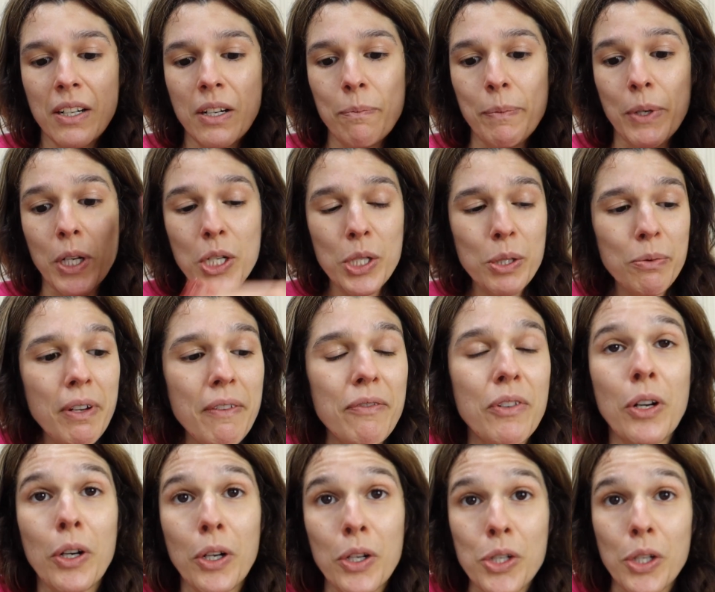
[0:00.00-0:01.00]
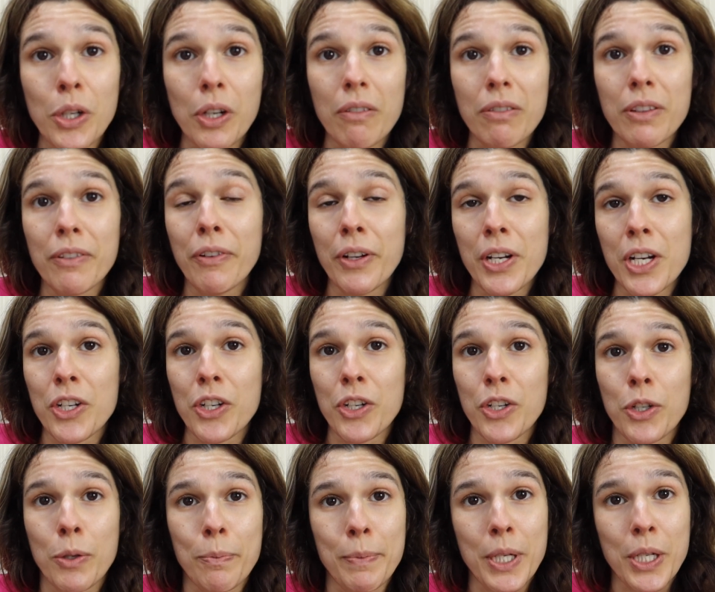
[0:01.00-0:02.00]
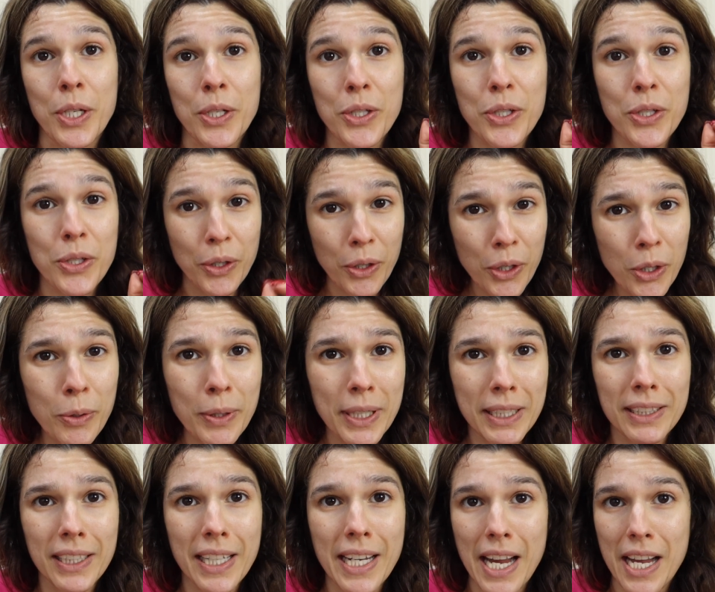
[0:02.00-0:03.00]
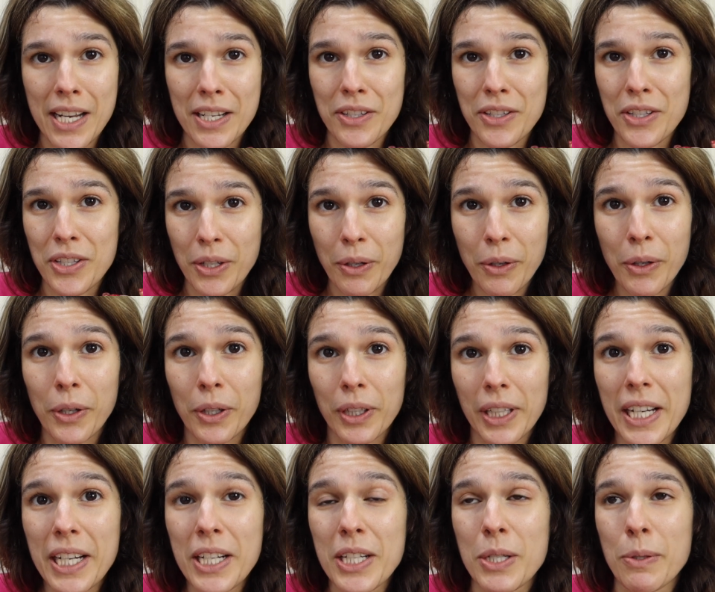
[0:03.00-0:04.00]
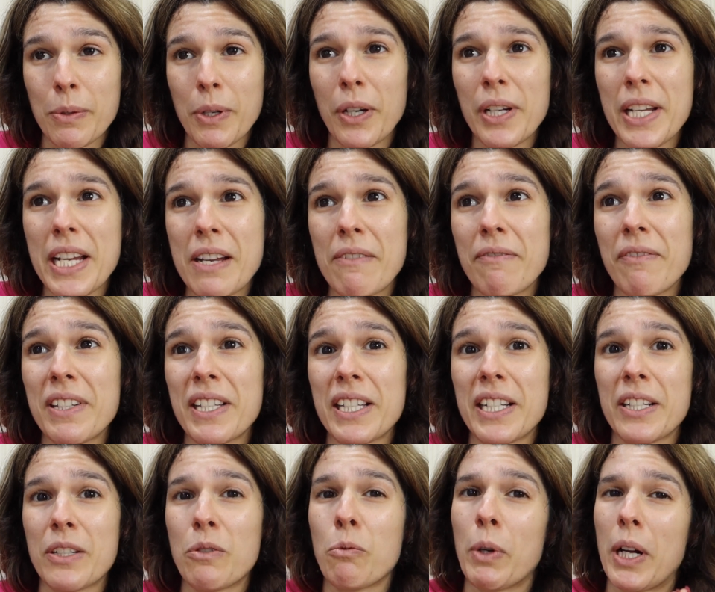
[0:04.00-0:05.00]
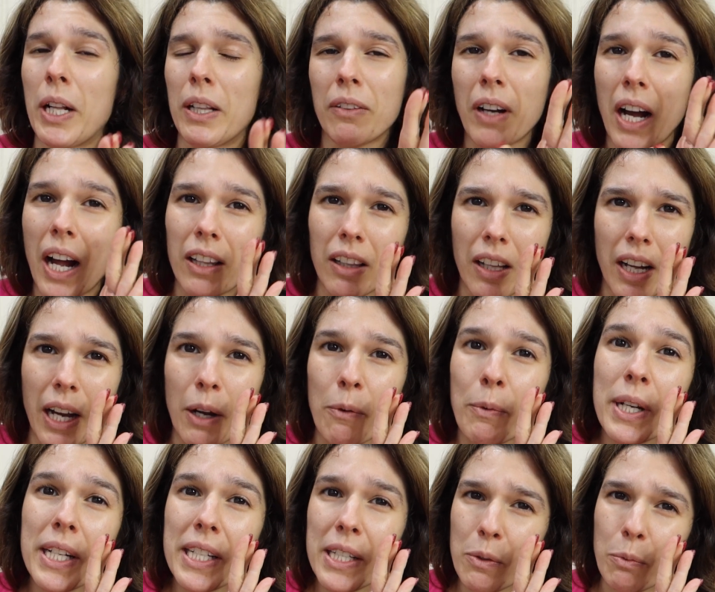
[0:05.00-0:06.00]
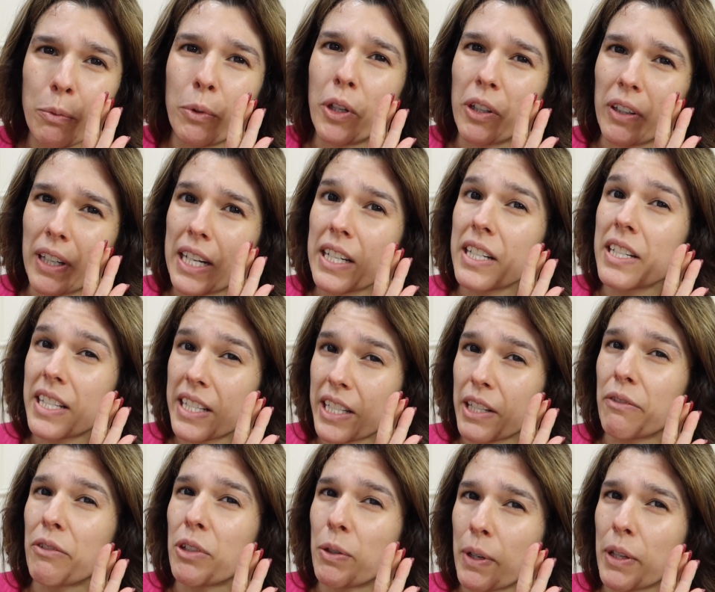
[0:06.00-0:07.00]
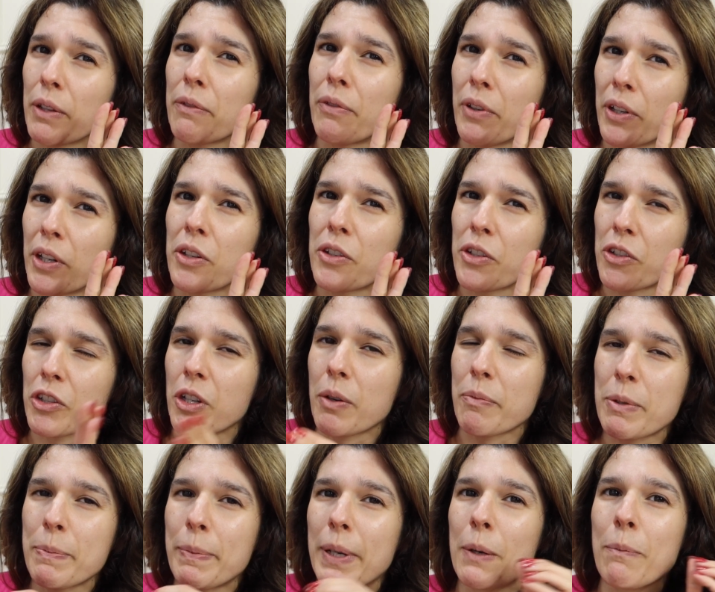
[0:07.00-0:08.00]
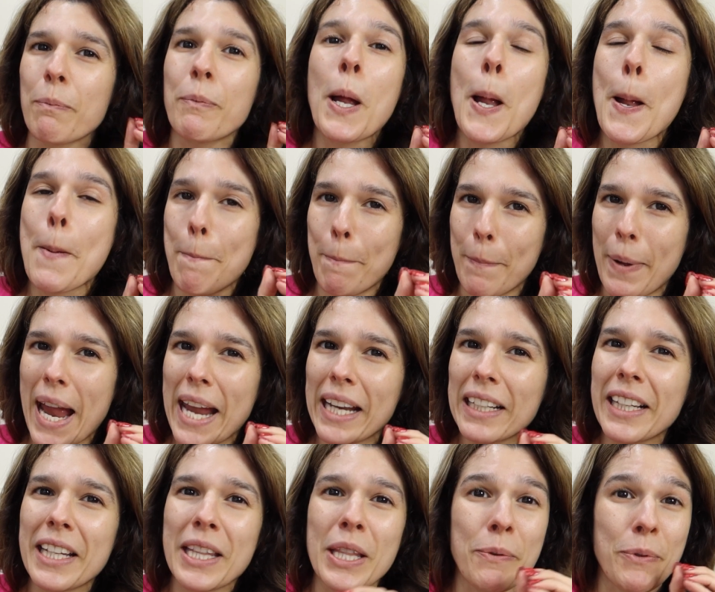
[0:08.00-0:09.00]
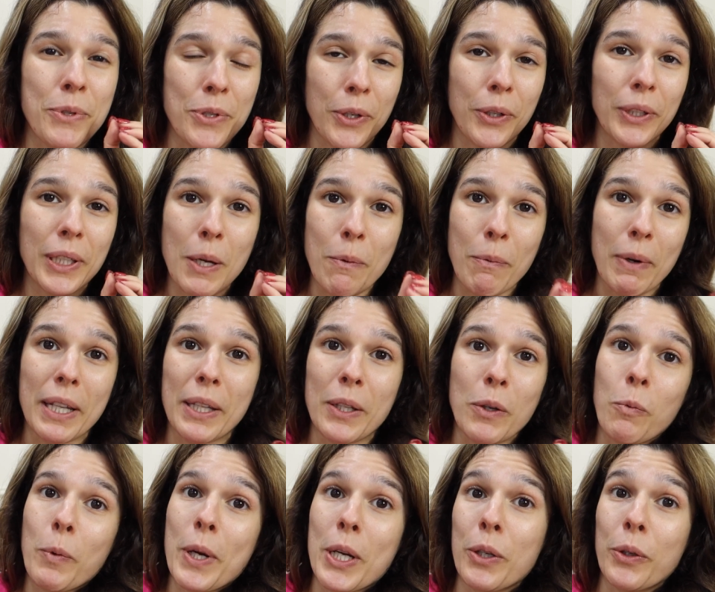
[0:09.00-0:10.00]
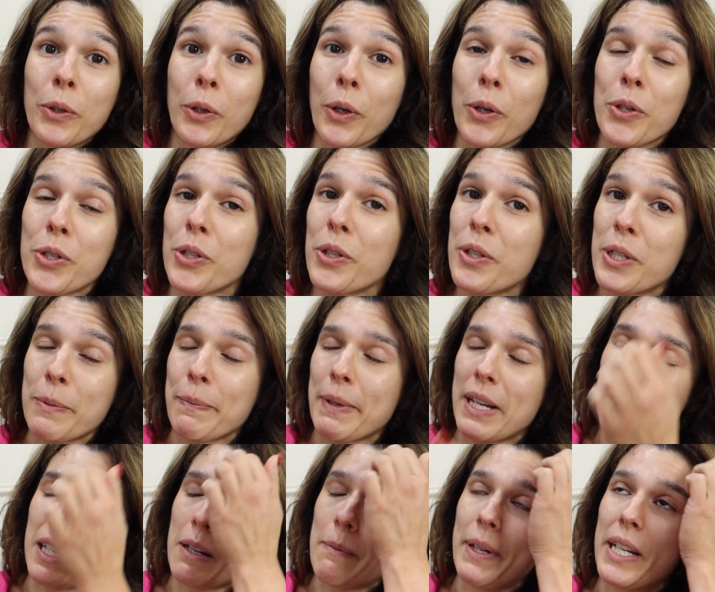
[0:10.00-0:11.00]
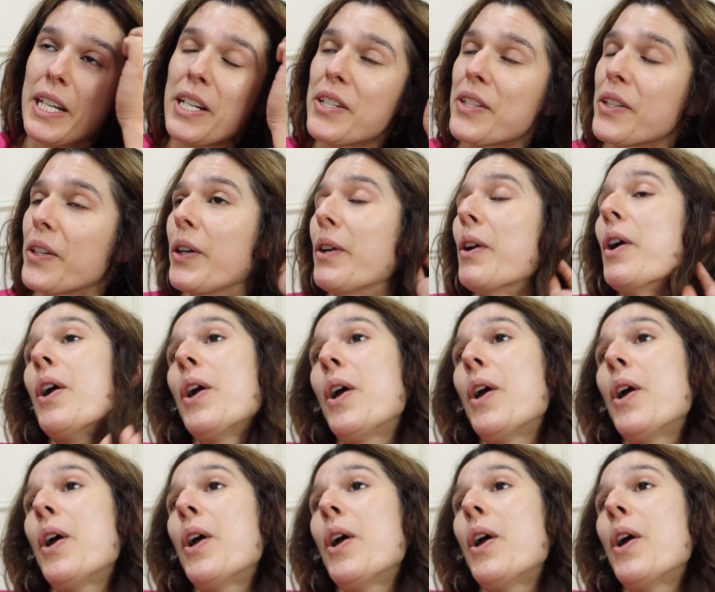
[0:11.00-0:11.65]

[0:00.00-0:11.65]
because we've knocked off furniture shopping so quickly and so early, because we only visited, well, I lied, we did walk around and see a few other furniture shops, but mainly there was only one that we could go to spend our money, so